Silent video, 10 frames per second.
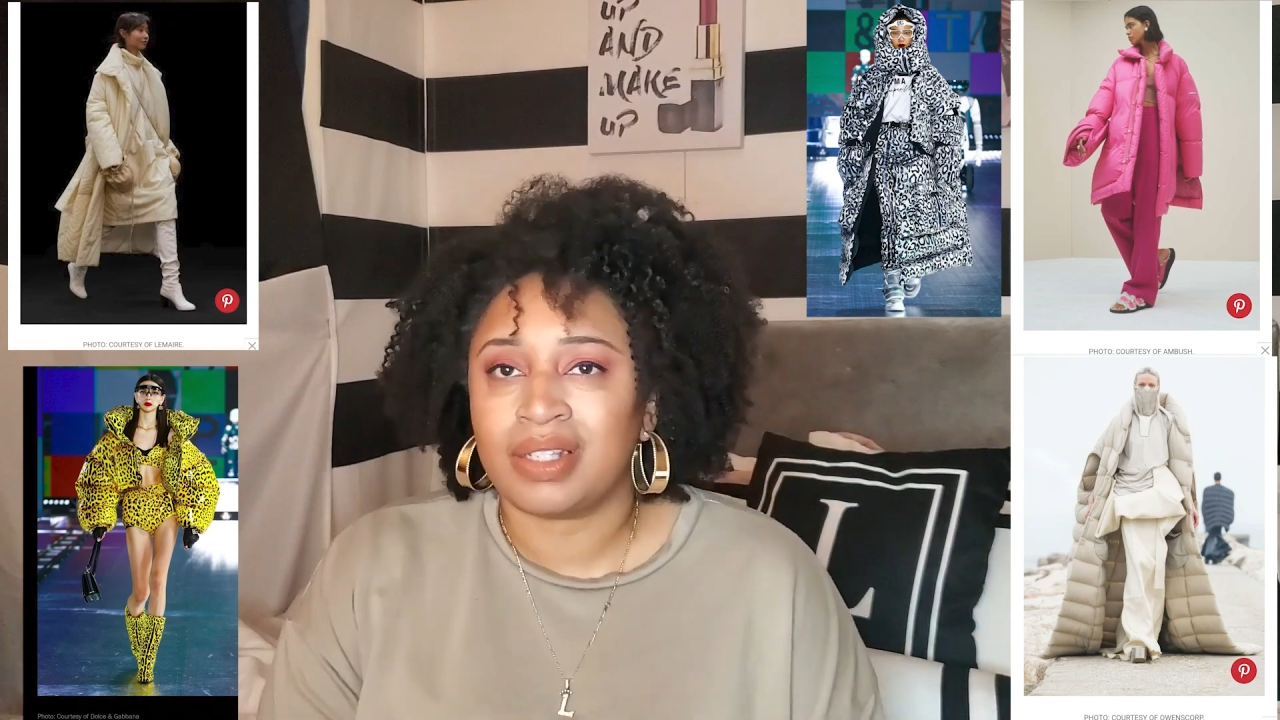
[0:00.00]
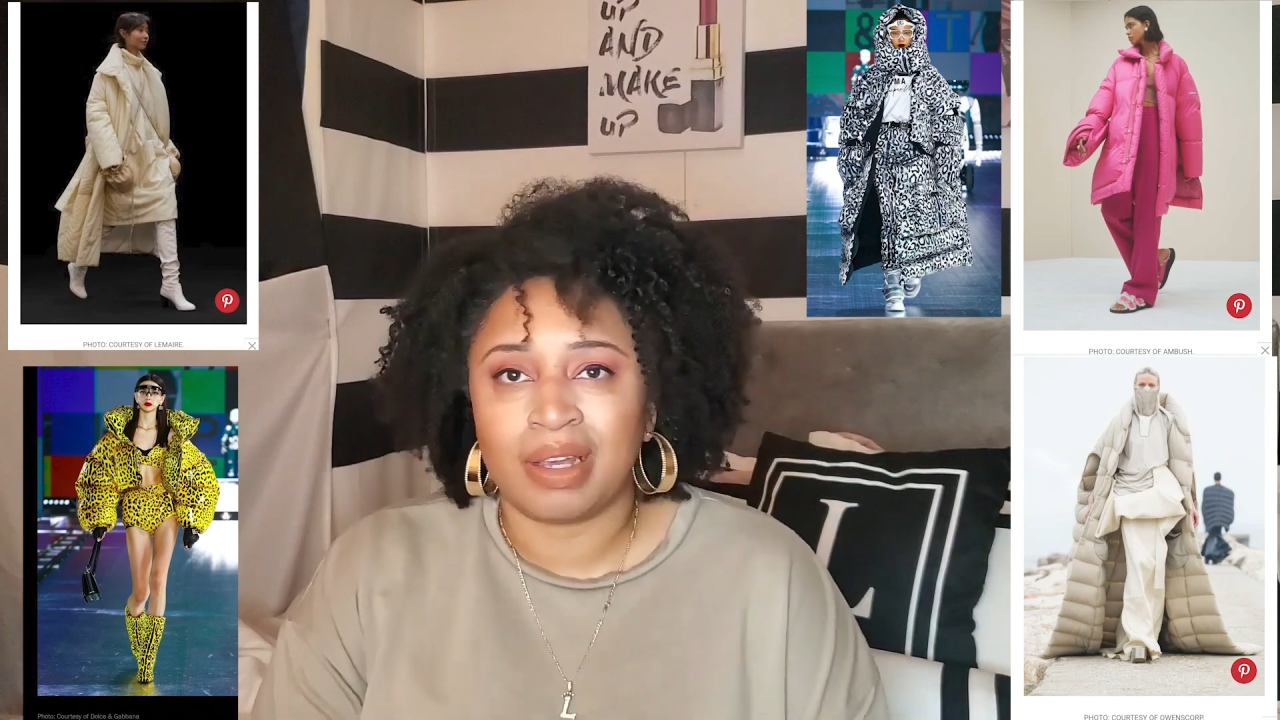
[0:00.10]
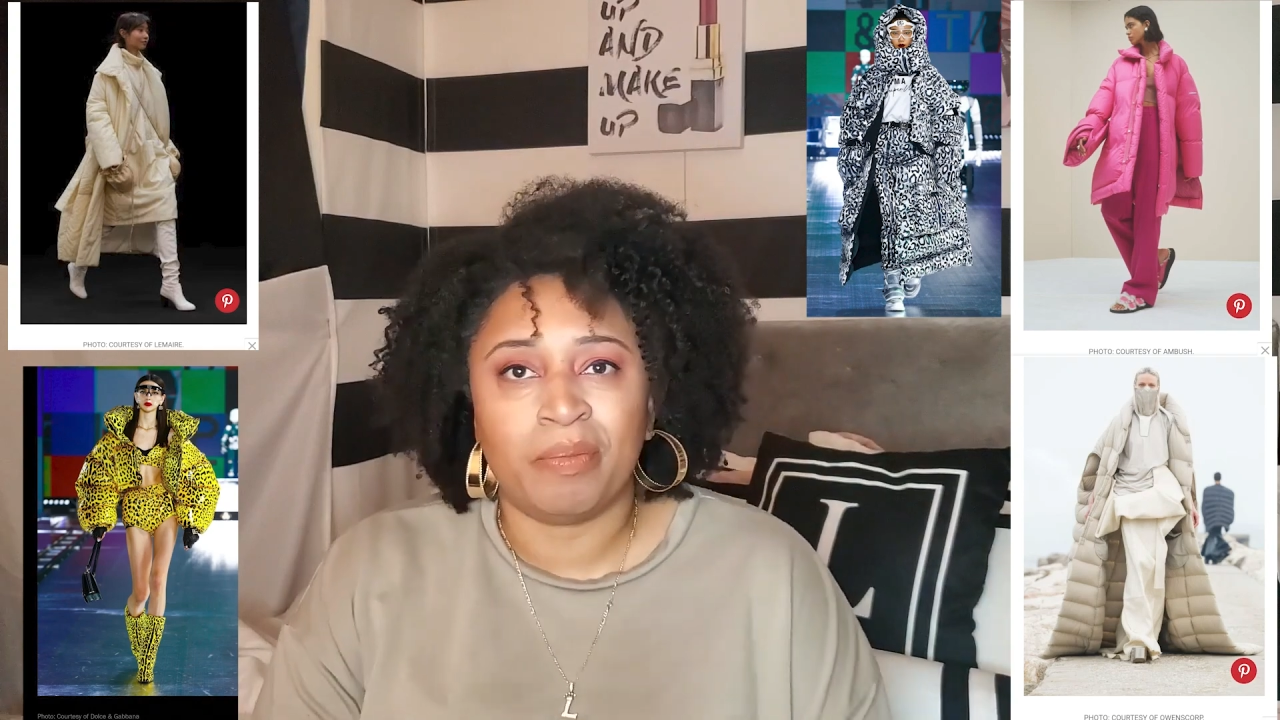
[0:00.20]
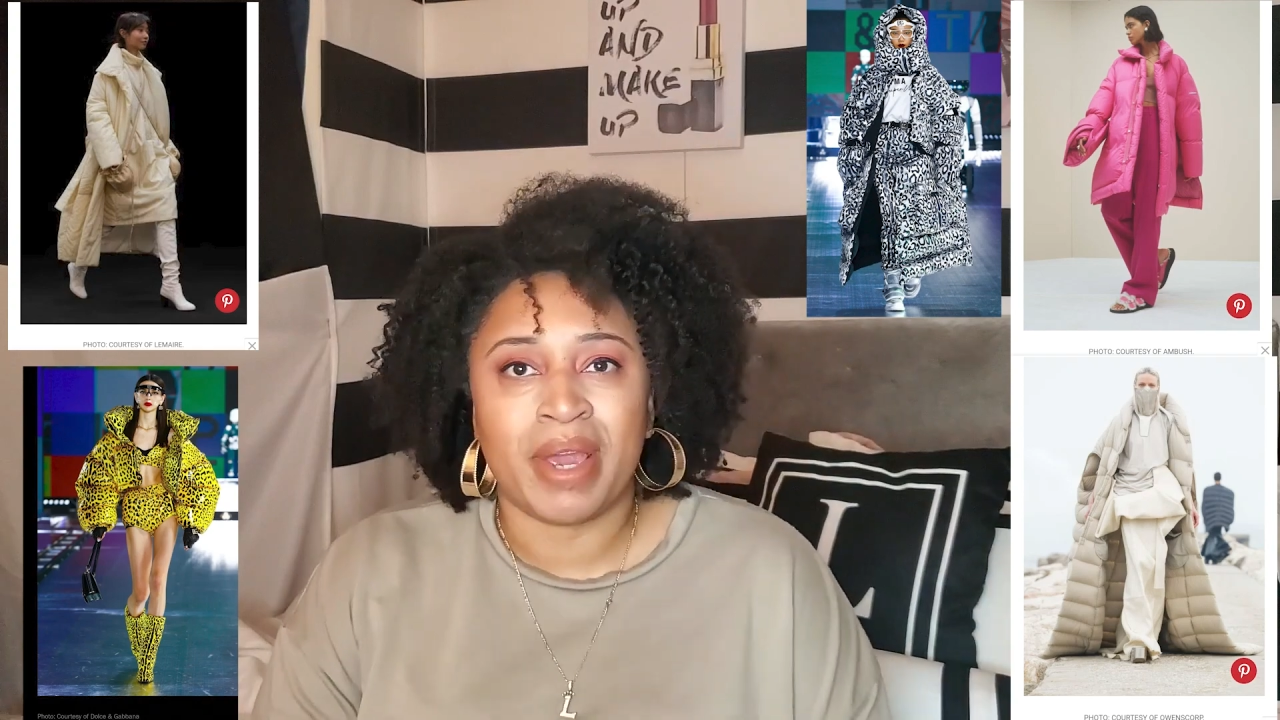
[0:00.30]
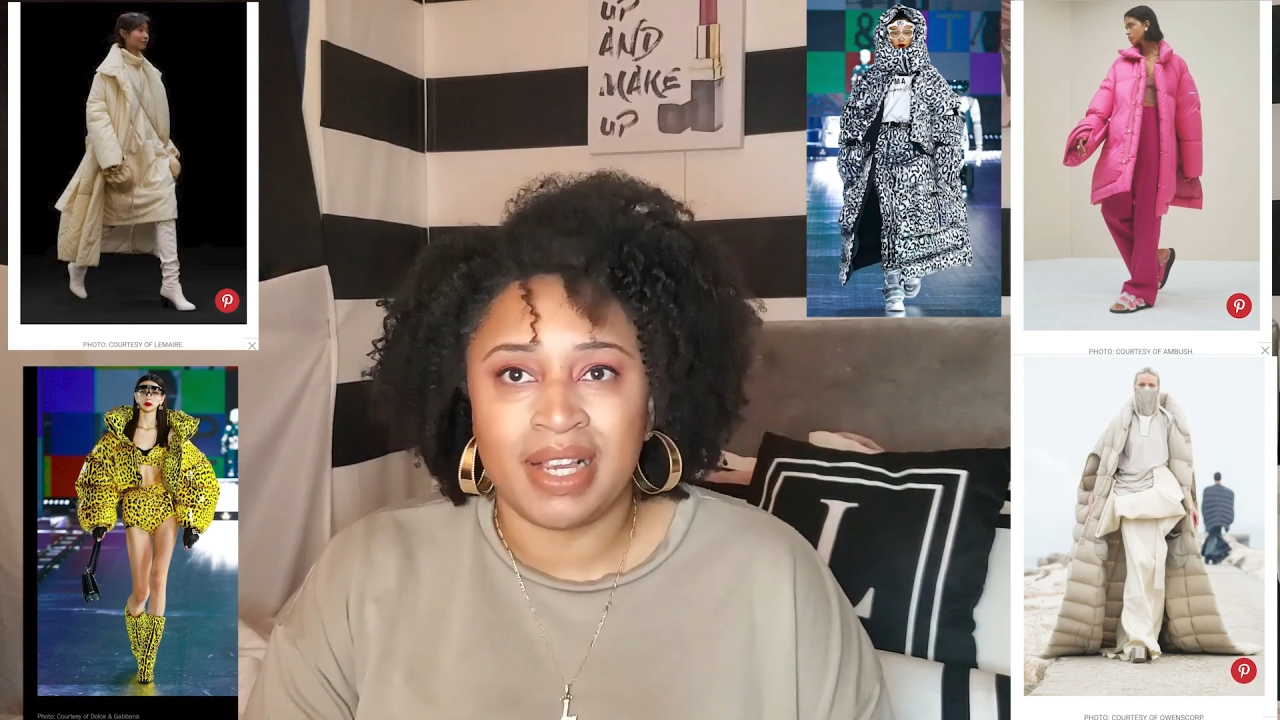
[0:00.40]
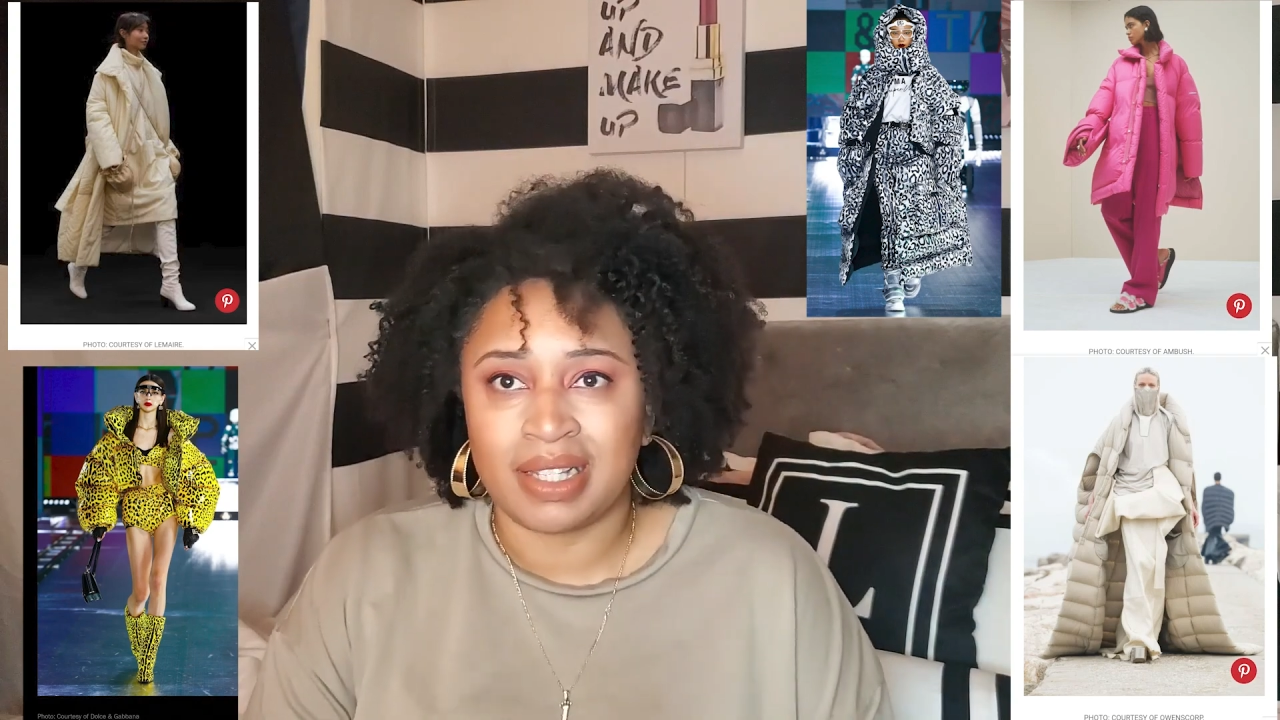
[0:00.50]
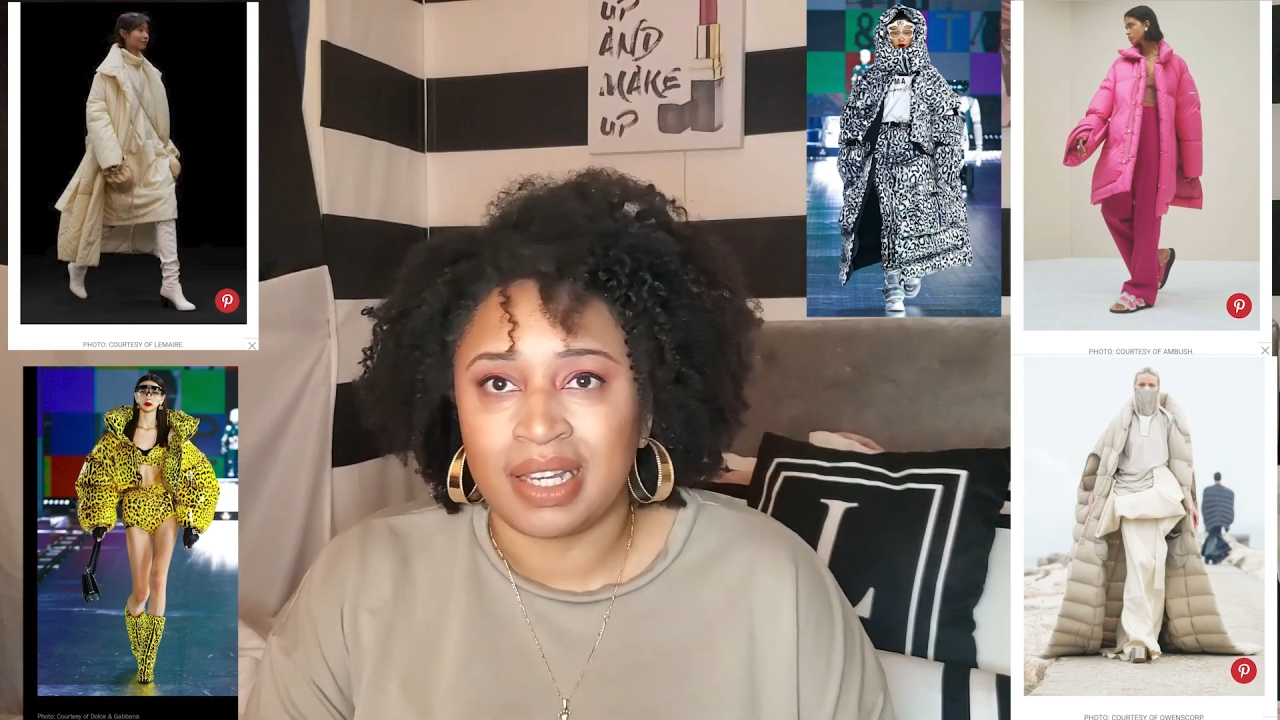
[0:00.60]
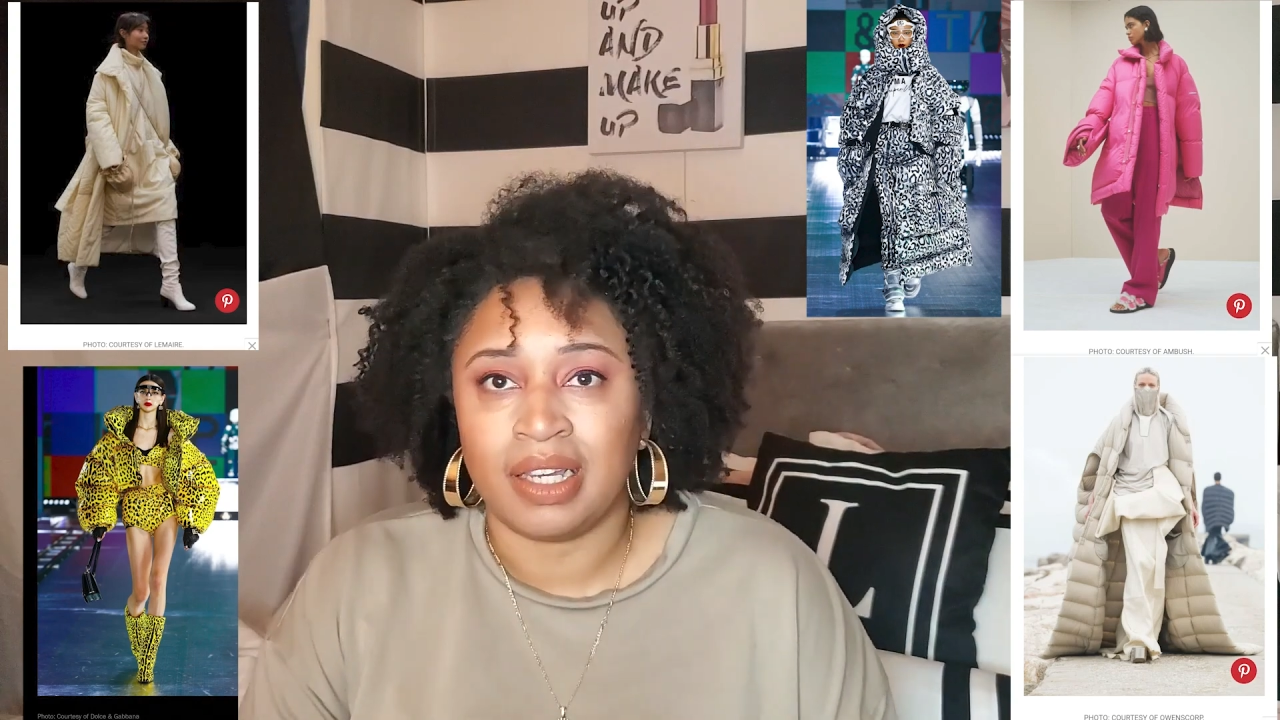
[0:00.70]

amazing